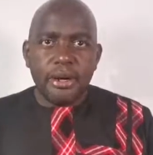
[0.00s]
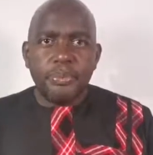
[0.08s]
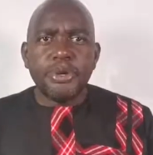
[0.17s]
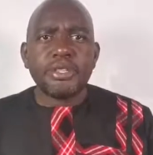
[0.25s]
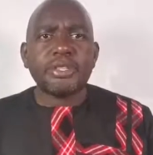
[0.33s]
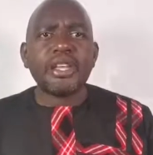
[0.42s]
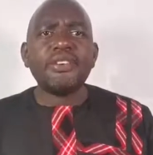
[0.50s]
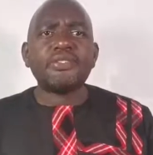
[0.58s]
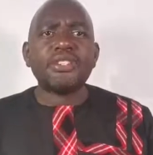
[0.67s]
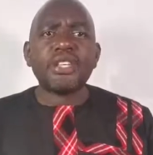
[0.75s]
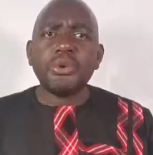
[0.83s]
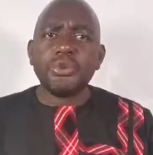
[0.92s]
preserve
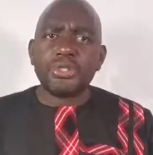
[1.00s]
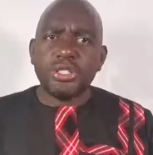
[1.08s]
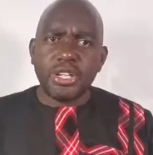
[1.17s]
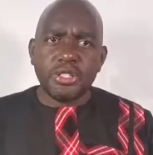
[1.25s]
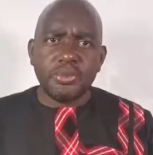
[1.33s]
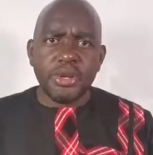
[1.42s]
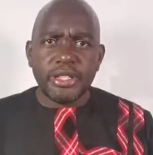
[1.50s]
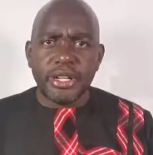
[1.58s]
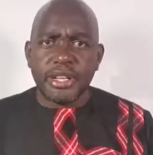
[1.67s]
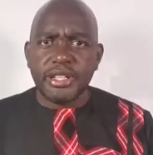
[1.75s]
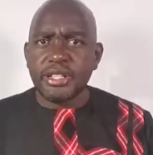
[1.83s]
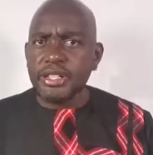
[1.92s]
sound judgment
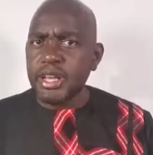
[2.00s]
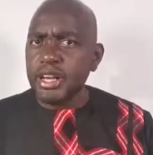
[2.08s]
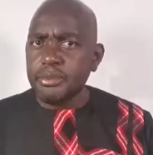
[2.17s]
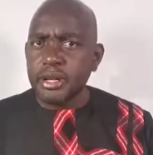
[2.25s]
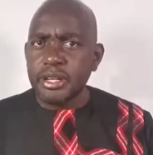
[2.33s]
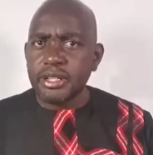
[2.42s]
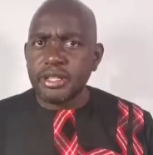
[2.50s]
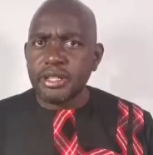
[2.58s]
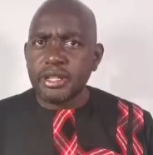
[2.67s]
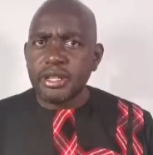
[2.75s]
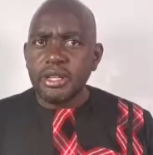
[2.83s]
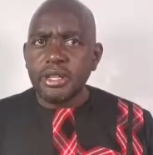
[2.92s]
and
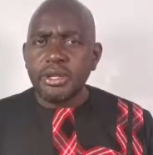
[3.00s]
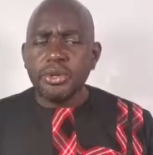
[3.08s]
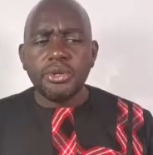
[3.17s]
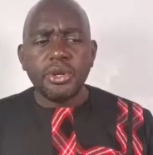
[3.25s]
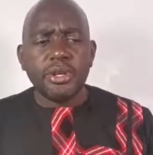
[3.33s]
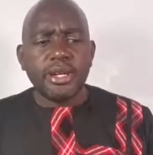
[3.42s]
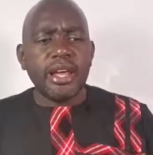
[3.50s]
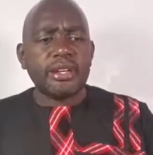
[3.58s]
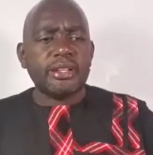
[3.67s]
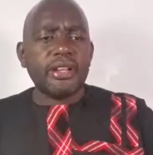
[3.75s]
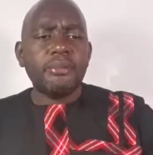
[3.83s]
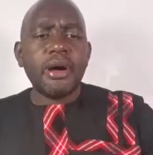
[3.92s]
discernment. Do not
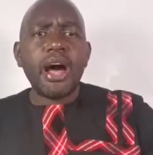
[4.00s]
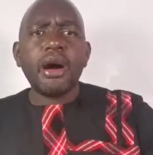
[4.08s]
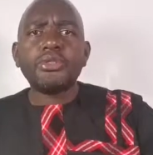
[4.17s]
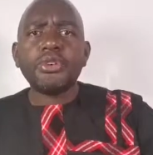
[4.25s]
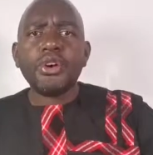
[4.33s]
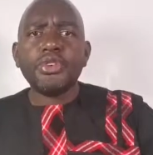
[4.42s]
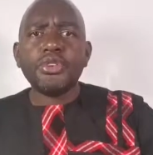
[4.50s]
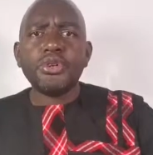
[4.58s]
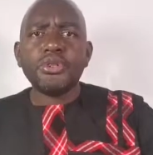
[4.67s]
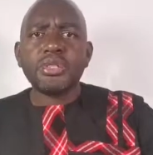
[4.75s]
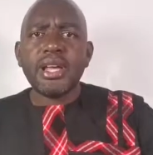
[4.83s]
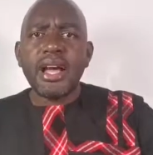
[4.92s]
let them out of
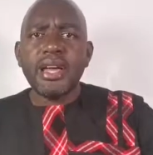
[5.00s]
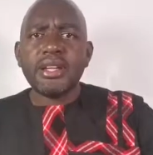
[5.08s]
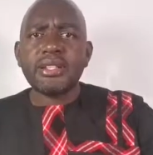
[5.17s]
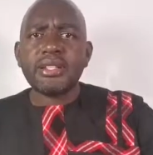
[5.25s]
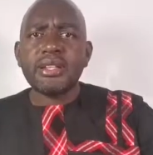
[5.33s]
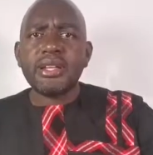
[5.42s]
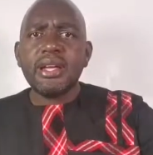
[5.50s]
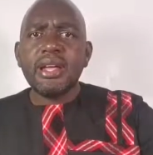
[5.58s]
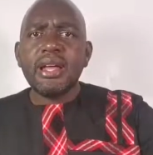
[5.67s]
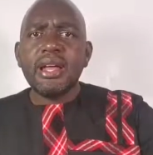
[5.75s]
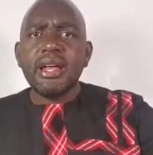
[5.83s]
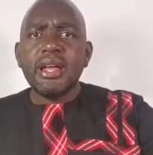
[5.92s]
your sight.
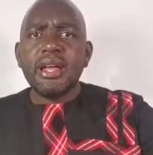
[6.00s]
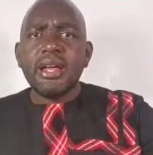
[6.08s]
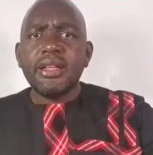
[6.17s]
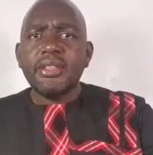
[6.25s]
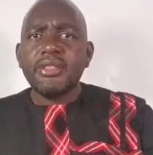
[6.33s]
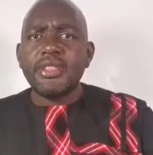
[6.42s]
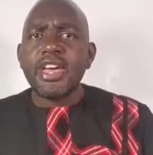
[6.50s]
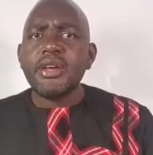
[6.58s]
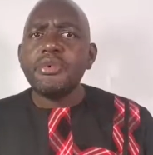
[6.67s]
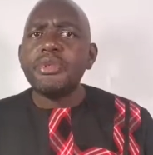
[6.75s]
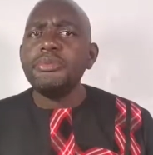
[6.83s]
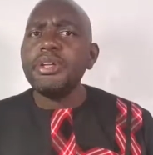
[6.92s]
They
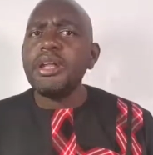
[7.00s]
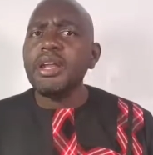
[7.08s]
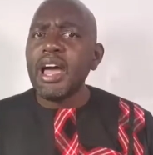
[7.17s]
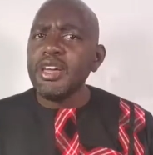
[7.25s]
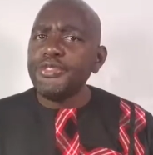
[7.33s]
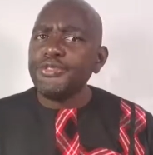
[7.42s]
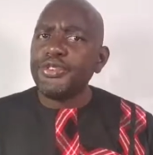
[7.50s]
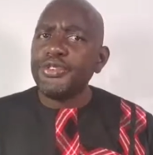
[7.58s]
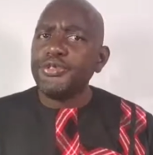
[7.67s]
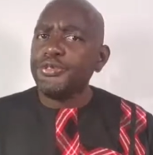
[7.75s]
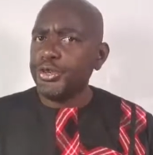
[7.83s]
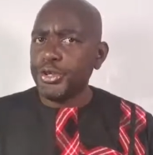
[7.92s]
will be life
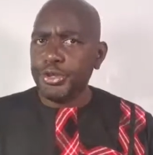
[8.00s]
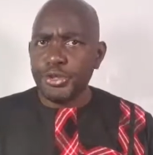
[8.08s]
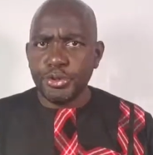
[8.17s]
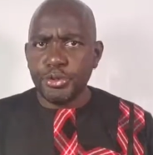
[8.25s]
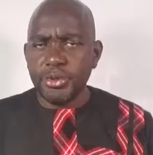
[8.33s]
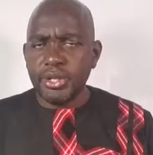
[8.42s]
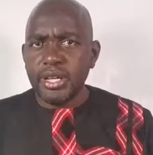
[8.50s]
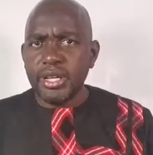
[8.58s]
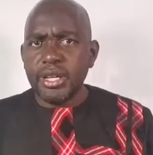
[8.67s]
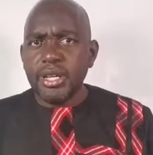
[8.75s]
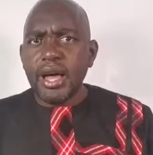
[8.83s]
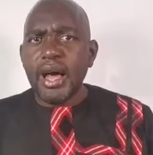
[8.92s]
for you,
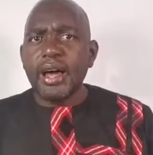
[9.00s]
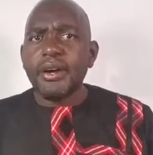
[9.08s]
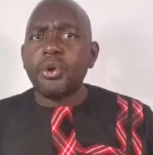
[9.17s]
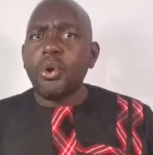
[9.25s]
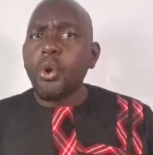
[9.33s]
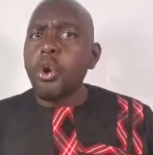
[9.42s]
an